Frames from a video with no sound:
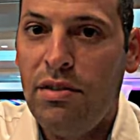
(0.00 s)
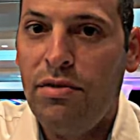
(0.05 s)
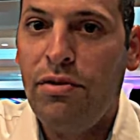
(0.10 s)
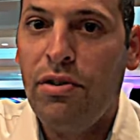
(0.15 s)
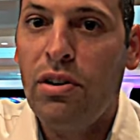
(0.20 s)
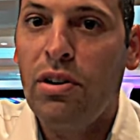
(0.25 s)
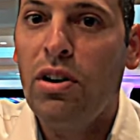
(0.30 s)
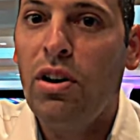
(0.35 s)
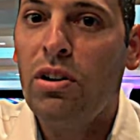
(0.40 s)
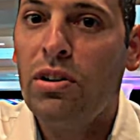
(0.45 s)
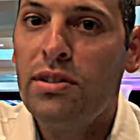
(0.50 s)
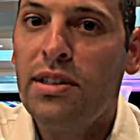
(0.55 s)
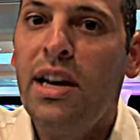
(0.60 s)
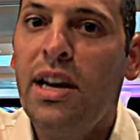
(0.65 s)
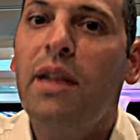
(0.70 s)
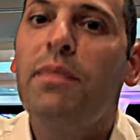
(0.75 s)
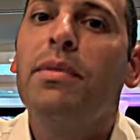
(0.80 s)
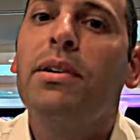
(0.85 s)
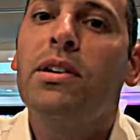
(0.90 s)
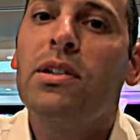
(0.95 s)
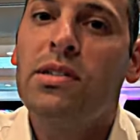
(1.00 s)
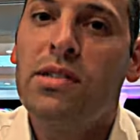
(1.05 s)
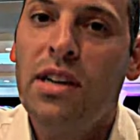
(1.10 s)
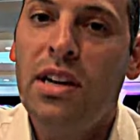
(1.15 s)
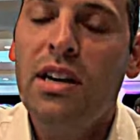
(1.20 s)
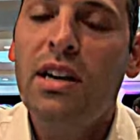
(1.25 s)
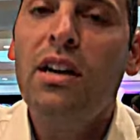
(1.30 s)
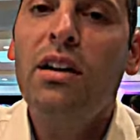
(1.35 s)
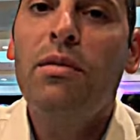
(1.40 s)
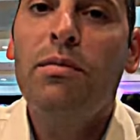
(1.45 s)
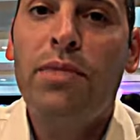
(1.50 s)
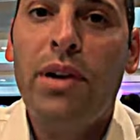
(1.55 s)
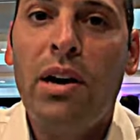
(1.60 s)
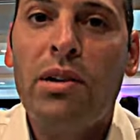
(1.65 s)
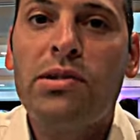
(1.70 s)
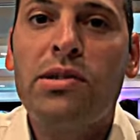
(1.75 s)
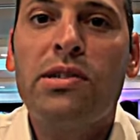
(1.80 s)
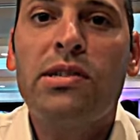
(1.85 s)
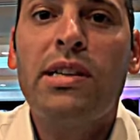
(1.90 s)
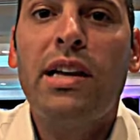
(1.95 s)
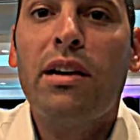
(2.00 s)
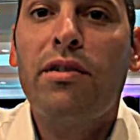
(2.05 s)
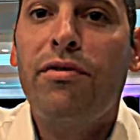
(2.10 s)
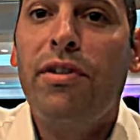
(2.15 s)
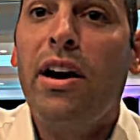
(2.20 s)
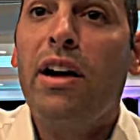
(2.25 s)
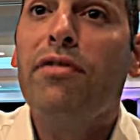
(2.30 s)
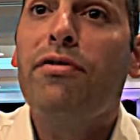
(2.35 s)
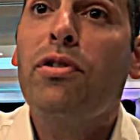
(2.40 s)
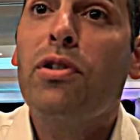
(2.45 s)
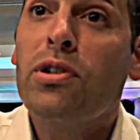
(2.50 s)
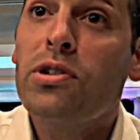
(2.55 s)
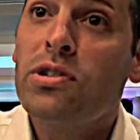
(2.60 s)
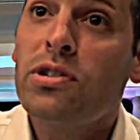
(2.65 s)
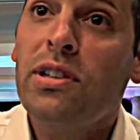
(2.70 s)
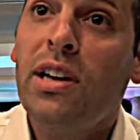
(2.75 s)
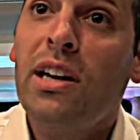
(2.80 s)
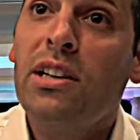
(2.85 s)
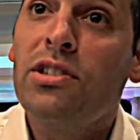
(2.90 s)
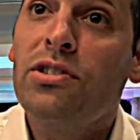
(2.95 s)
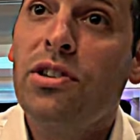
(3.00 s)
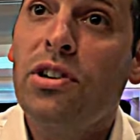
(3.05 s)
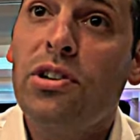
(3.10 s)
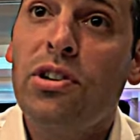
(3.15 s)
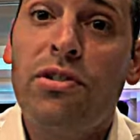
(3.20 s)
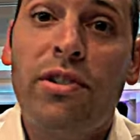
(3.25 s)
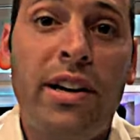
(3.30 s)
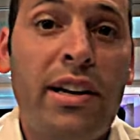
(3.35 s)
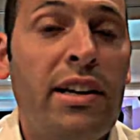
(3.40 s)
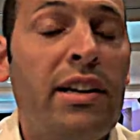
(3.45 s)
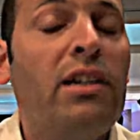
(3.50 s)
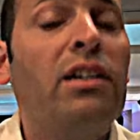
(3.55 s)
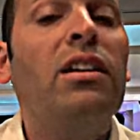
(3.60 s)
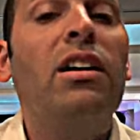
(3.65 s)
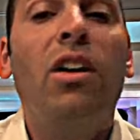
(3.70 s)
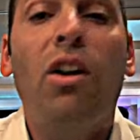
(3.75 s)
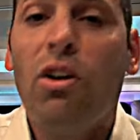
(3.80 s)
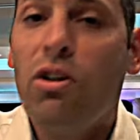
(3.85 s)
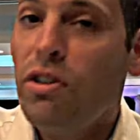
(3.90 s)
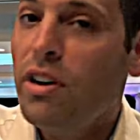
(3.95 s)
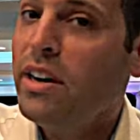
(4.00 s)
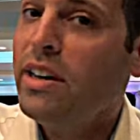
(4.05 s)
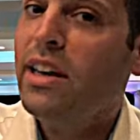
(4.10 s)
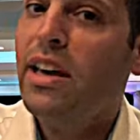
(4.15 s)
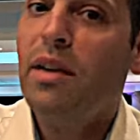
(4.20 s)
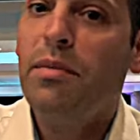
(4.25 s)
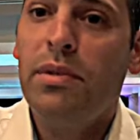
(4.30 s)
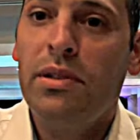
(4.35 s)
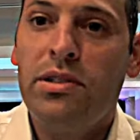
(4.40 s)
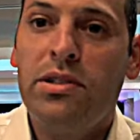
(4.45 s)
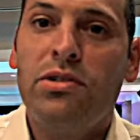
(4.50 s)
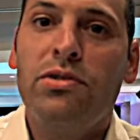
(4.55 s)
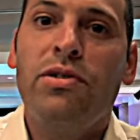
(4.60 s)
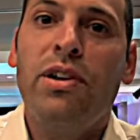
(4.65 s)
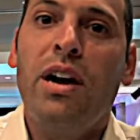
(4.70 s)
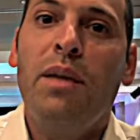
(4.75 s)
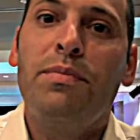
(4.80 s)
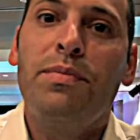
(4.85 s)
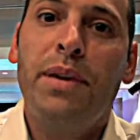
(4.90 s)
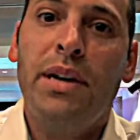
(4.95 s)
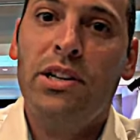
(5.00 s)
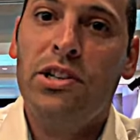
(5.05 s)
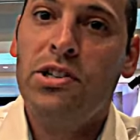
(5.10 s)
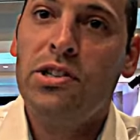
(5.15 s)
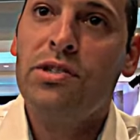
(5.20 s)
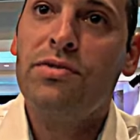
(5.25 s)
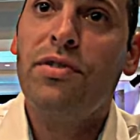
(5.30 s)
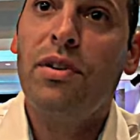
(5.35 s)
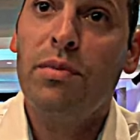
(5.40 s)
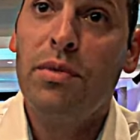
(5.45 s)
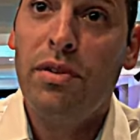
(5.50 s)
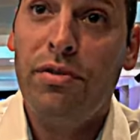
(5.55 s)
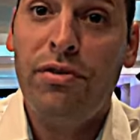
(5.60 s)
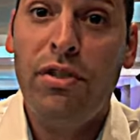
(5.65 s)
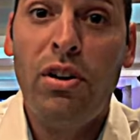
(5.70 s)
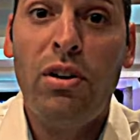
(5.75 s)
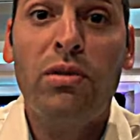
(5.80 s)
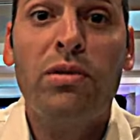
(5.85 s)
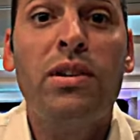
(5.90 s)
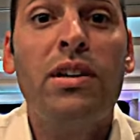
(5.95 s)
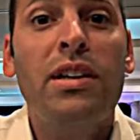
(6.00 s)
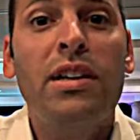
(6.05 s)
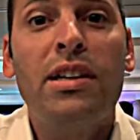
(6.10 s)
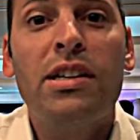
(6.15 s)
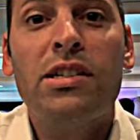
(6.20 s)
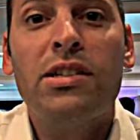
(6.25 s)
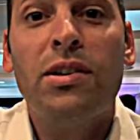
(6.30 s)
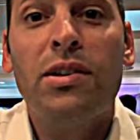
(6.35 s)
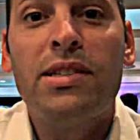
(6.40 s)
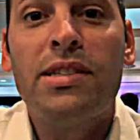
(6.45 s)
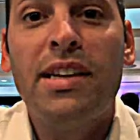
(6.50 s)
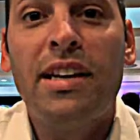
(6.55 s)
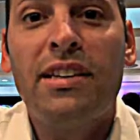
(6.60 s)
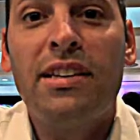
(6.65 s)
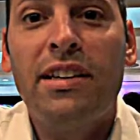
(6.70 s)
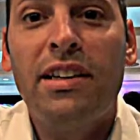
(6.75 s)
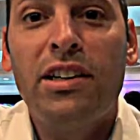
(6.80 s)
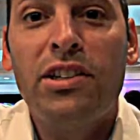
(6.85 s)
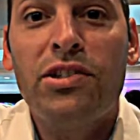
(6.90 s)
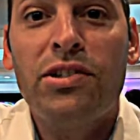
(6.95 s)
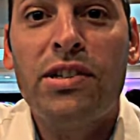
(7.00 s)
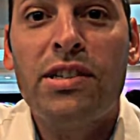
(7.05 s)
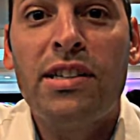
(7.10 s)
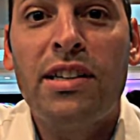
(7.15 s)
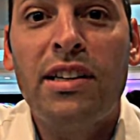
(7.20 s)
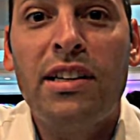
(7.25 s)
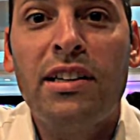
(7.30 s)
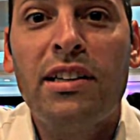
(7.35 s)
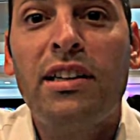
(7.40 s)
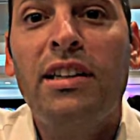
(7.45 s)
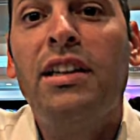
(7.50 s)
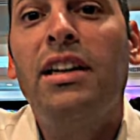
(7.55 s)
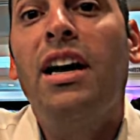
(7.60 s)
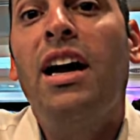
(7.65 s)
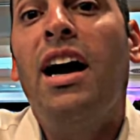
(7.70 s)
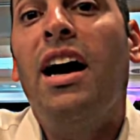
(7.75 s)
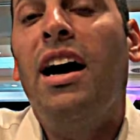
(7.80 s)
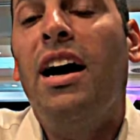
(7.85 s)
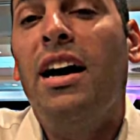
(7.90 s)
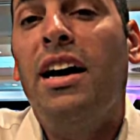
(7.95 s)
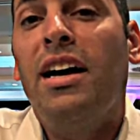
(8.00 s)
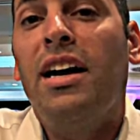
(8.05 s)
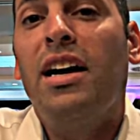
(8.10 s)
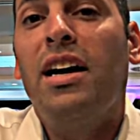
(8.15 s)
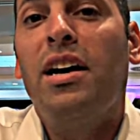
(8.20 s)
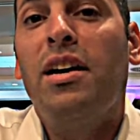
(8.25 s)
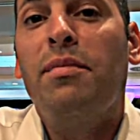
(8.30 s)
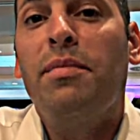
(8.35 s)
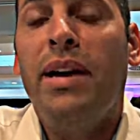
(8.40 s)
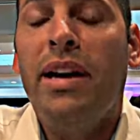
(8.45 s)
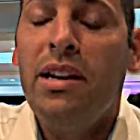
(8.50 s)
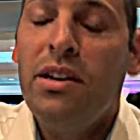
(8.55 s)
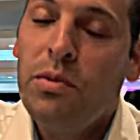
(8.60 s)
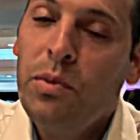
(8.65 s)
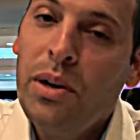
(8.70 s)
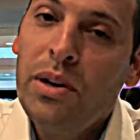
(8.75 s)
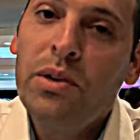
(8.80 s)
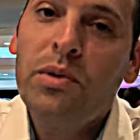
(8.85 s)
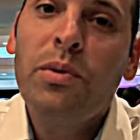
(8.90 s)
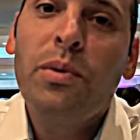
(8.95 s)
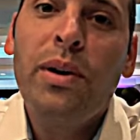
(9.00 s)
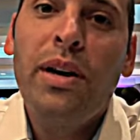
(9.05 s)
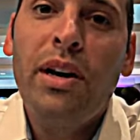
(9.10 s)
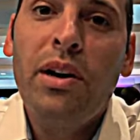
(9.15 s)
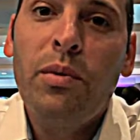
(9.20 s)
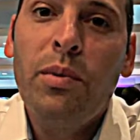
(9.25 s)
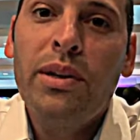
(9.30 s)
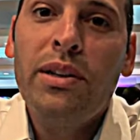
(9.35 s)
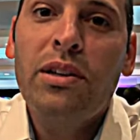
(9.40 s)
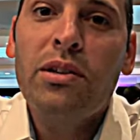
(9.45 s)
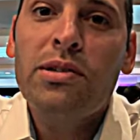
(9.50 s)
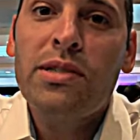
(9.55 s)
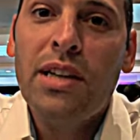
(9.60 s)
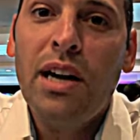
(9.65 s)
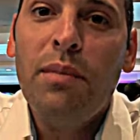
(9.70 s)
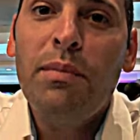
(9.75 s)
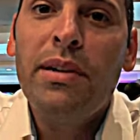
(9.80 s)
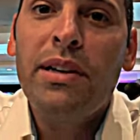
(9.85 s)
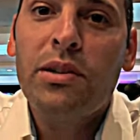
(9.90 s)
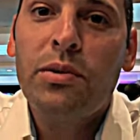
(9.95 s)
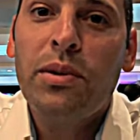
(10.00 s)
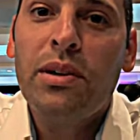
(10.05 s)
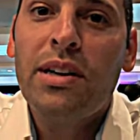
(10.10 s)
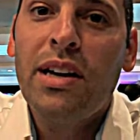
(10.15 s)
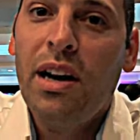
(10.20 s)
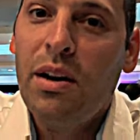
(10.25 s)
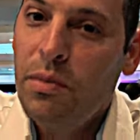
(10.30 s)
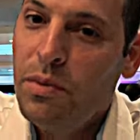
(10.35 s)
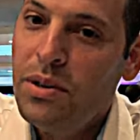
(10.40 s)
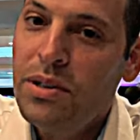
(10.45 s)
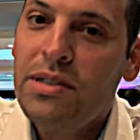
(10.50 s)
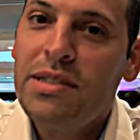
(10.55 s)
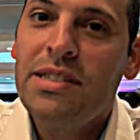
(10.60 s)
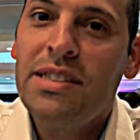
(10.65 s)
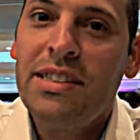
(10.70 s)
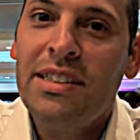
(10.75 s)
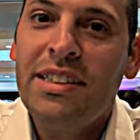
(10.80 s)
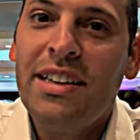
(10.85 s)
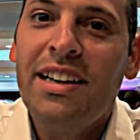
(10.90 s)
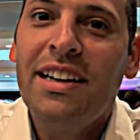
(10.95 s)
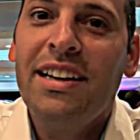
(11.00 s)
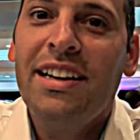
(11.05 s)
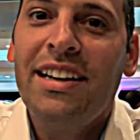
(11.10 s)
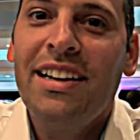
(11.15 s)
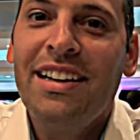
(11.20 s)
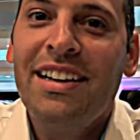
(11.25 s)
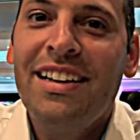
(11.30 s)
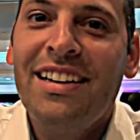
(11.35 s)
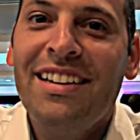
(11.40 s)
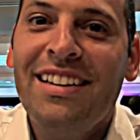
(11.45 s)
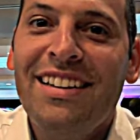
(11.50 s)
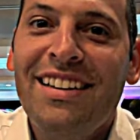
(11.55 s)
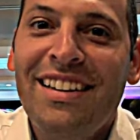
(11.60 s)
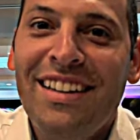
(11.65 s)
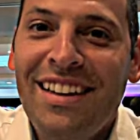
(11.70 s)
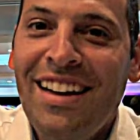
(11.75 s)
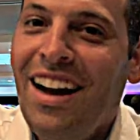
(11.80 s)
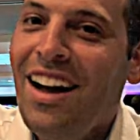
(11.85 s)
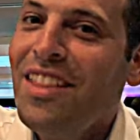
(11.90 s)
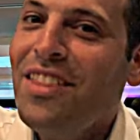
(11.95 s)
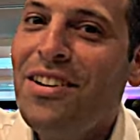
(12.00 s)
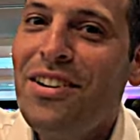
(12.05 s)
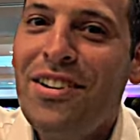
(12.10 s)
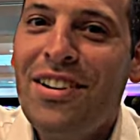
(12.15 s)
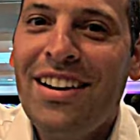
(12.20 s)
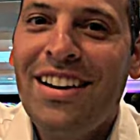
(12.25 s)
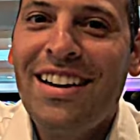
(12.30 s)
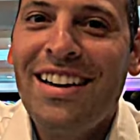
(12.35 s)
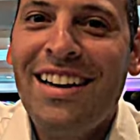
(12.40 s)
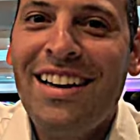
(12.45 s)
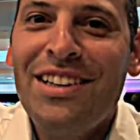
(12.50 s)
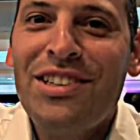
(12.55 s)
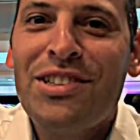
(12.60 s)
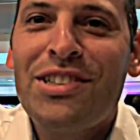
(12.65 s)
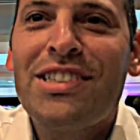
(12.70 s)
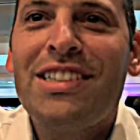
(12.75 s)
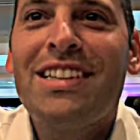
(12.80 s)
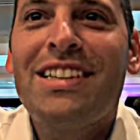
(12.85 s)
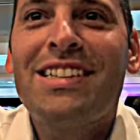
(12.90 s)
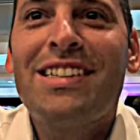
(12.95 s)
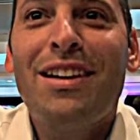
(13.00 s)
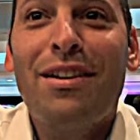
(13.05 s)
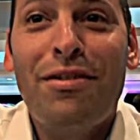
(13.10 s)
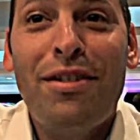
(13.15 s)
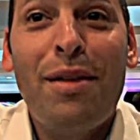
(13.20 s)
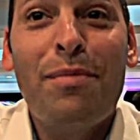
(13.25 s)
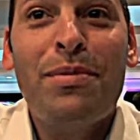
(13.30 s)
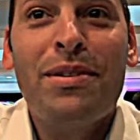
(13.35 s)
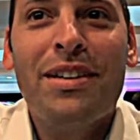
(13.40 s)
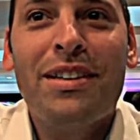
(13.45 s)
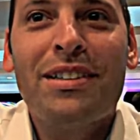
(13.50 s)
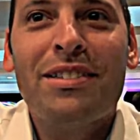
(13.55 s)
for a long time, because browsers like Firefox on Android already able to grab pictures from the phone. Yep. So it's getting interesting, and when Windows Tablet will come, we'll see other interesting stuff happening.